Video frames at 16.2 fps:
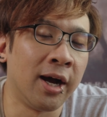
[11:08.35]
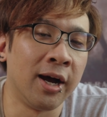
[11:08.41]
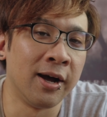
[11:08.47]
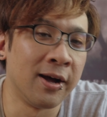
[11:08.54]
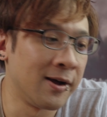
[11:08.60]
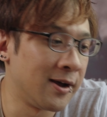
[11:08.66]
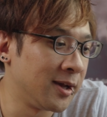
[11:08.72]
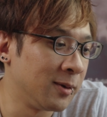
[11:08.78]

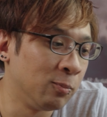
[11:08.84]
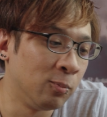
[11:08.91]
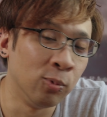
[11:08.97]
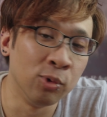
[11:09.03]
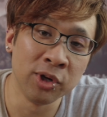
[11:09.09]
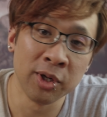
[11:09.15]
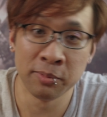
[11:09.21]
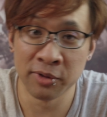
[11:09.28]
I
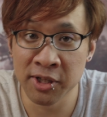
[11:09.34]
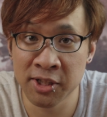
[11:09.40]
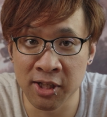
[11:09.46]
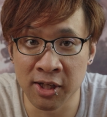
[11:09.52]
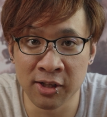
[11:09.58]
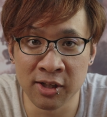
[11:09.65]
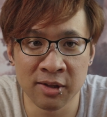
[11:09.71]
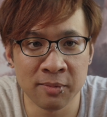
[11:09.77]
would
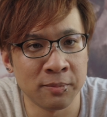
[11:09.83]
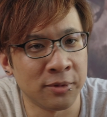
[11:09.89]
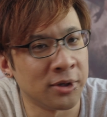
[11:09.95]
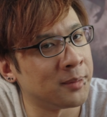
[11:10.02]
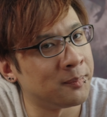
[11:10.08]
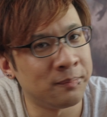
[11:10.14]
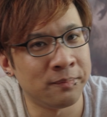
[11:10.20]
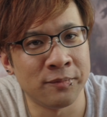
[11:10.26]
appreciate it,
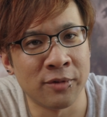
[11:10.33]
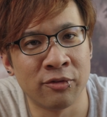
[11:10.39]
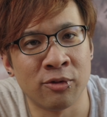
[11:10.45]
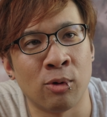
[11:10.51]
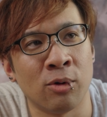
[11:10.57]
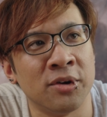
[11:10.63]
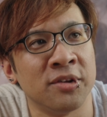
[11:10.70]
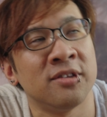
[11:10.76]
but of
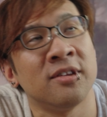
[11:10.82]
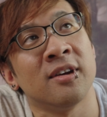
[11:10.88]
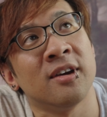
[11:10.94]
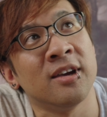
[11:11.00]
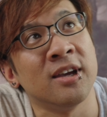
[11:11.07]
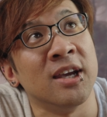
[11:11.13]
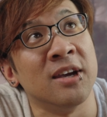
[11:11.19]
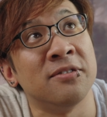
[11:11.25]
course,
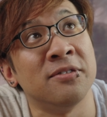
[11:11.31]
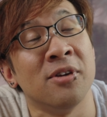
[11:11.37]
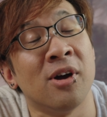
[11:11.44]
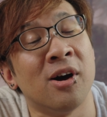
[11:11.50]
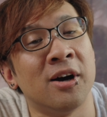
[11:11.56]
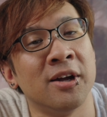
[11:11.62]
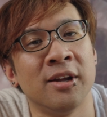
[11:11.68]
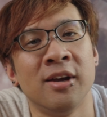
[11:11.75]
if
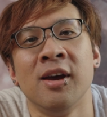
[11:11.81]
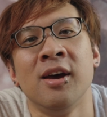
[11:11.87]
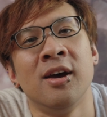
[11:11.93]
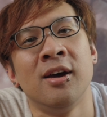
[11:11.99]
not,